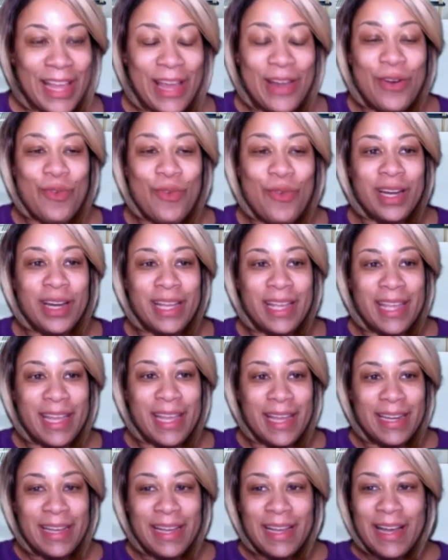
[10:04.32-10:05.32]
They don't want to
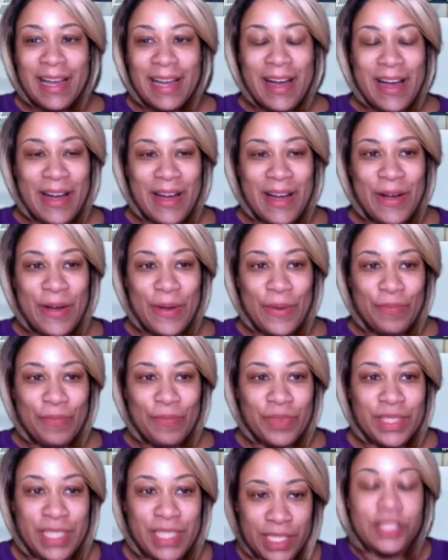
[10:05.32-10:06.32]
get
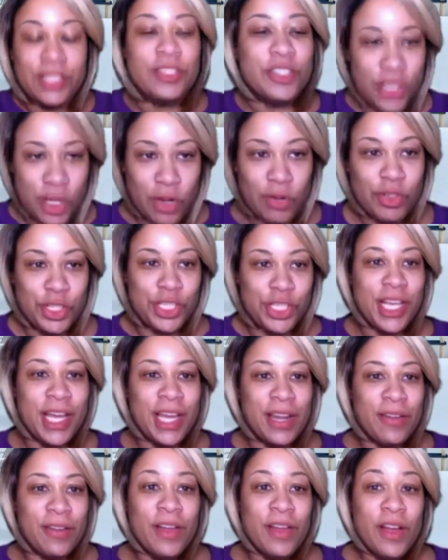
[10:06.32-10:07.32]

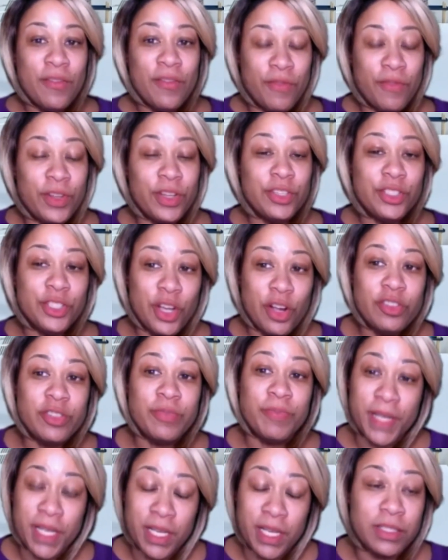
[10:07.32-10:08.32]
disassociated from the church,
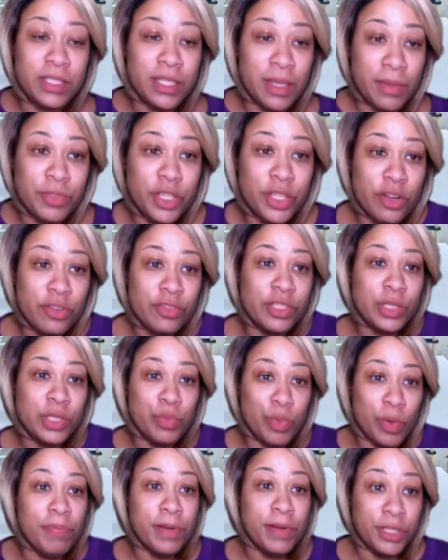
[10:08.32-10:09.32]
because some churches
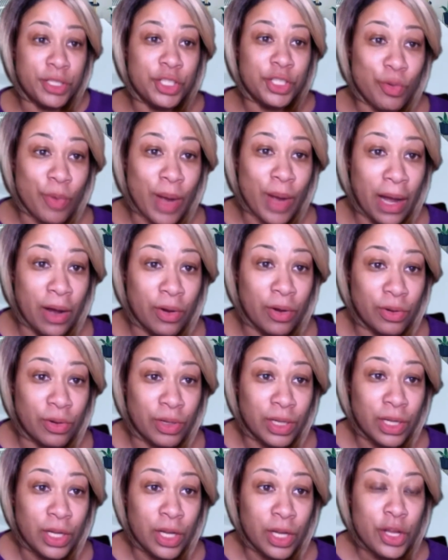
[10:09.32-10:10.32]
will put you out,
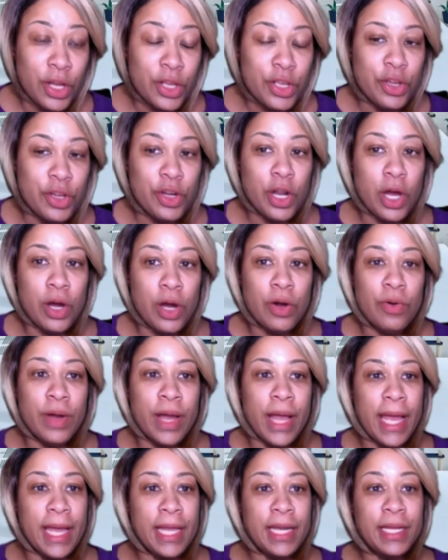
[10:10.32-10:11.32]

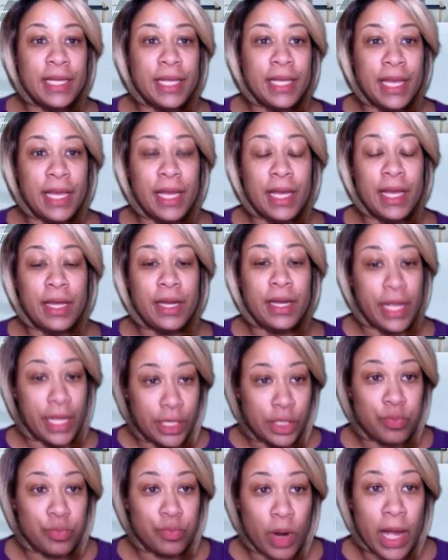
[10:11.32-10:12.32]
and again,
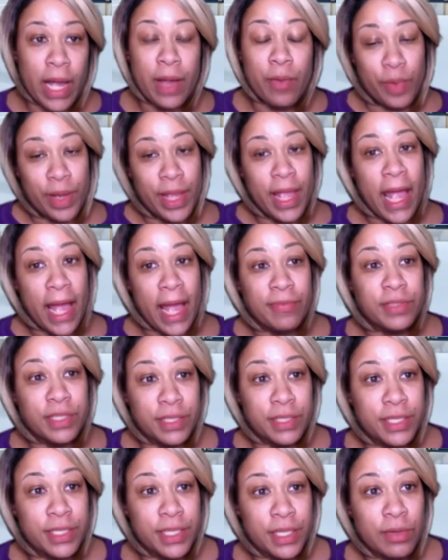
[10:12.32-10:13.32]
it's right. And we have
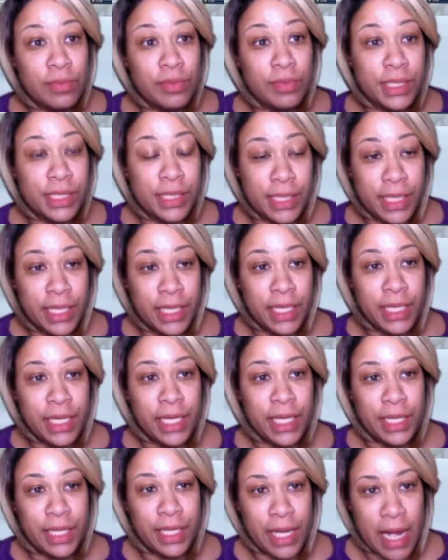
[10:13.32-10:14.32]
to deal with sin
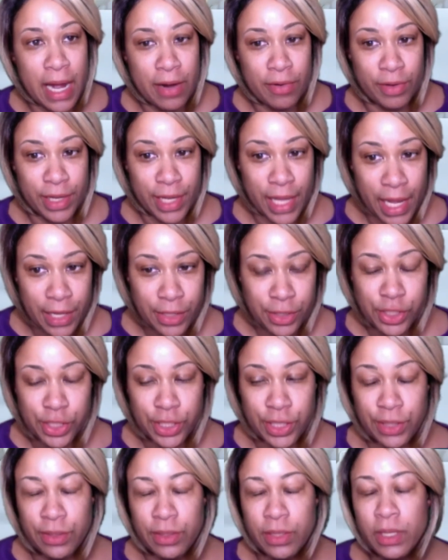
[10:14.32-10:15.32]
in the
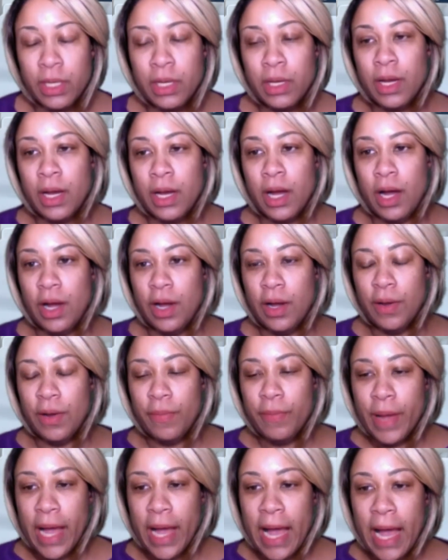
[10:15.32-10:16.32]
congregation.
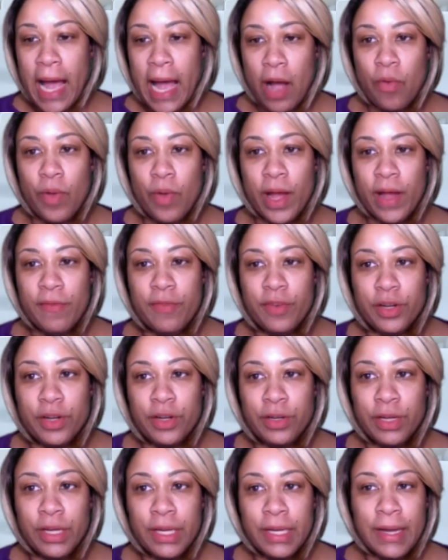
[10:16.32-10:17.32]

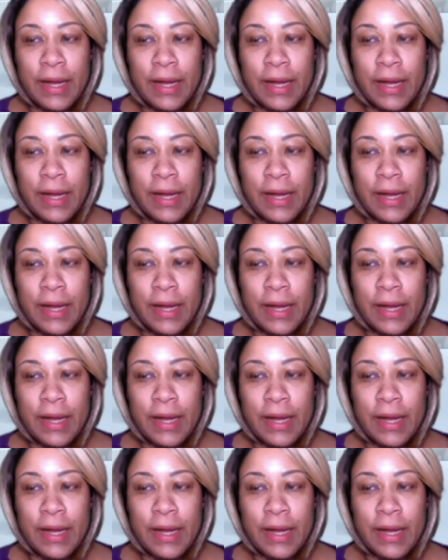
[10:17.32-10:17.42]
However,